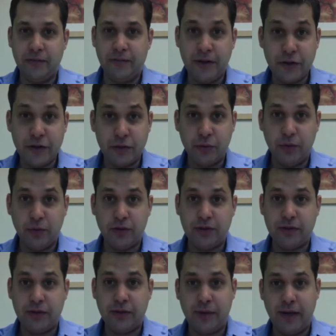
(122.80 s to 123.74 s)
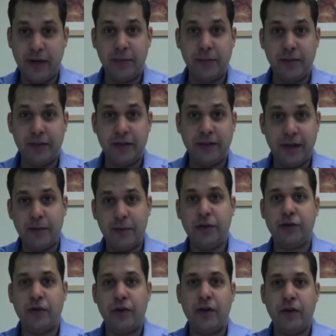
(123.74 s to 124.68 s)
visuals to be able to
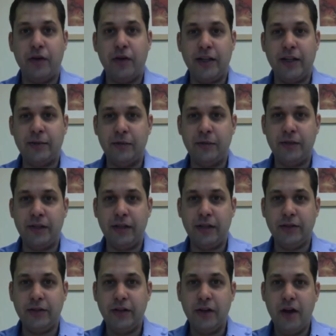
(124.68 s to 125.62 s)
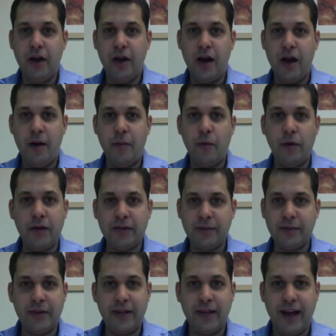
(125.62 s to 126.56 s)
demonstrate our expertise um, what are
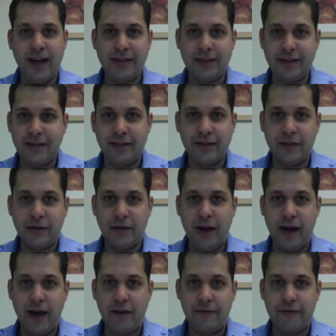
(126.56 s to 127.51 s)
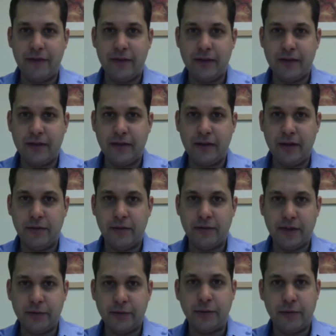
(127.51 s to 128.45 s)
some of the ideas that you have that uh,
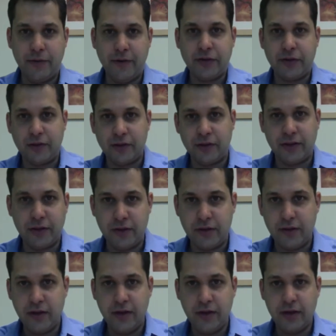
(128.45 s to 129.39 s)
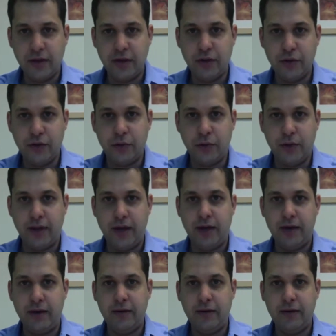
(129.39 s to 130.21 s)
sales professionals can can use with that